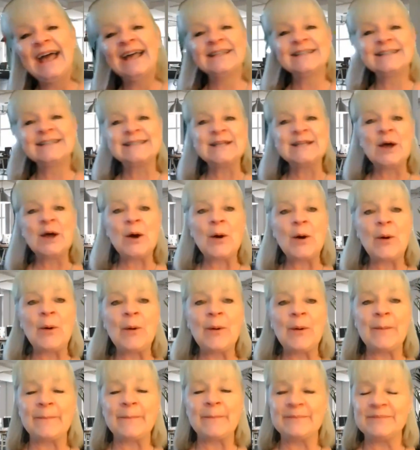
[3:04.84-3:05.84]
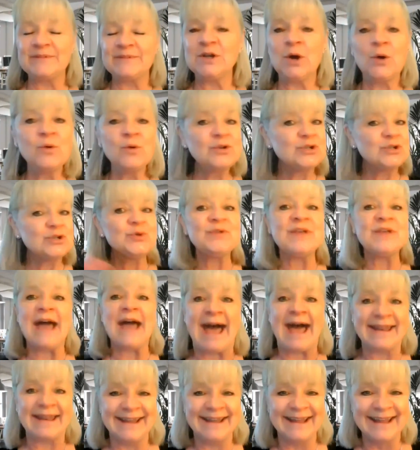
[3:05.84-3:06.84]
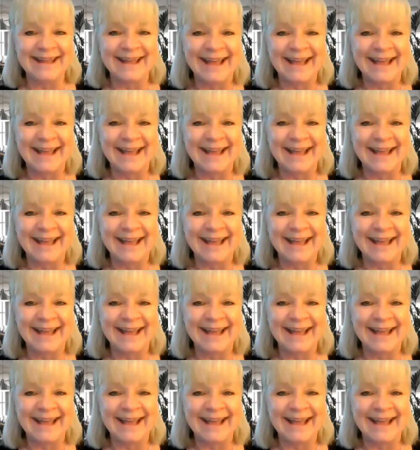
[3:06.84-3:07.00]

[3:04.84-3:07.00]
and so don't do that.